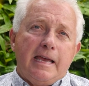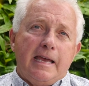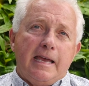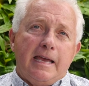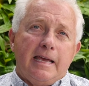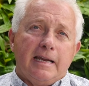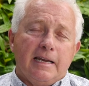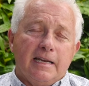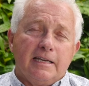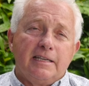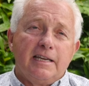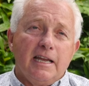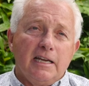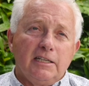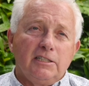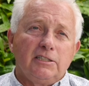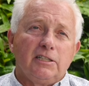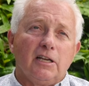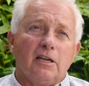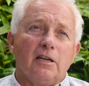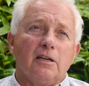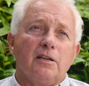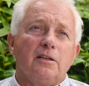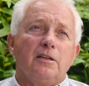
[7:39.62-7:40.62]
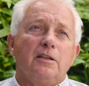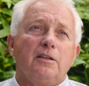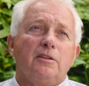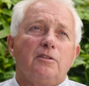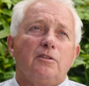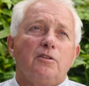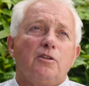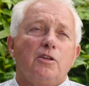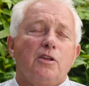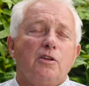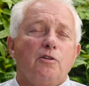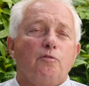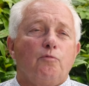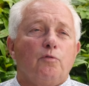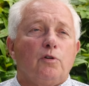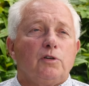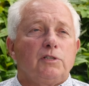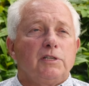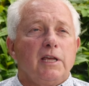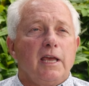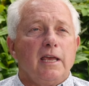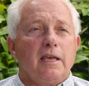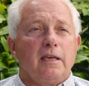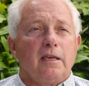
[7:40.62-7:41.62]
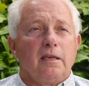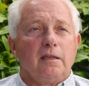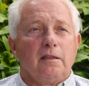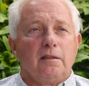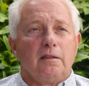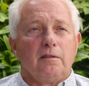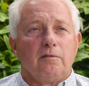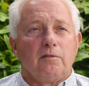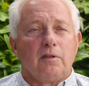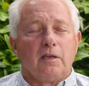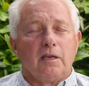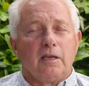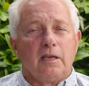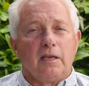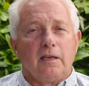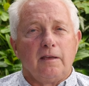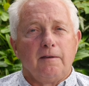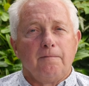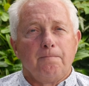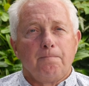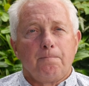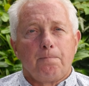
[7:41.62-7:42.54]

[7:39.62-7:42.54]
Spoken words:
In addition, we're taking the